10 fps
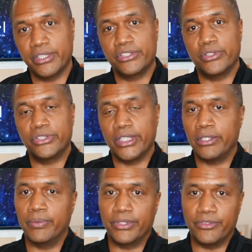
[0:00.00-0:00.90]

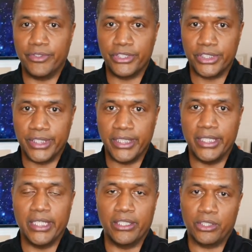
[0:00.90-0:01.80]
associated with diversity
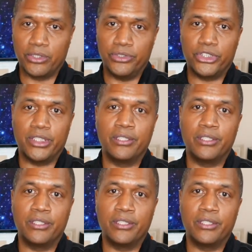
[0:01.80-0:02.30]
and inclusion?